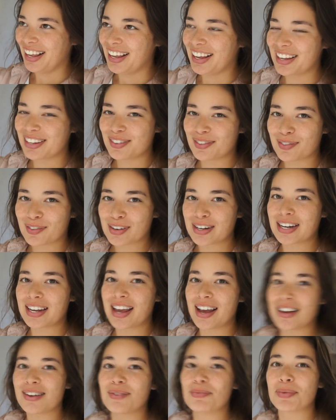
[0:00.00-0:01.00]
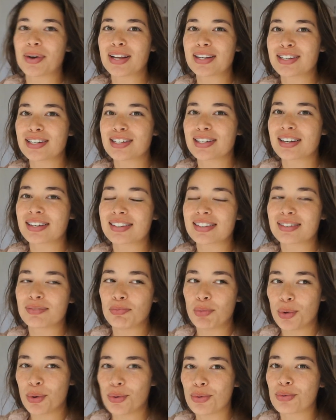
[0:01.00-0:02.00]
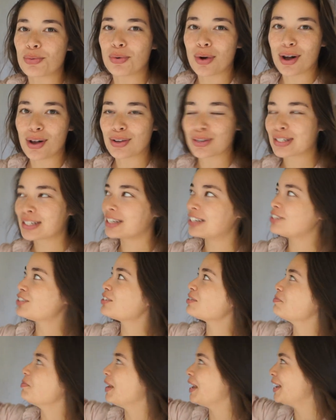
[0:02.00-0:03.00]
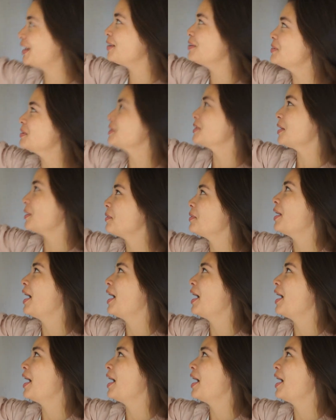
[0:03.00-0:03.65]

it's funny how much smooth walls can just make you so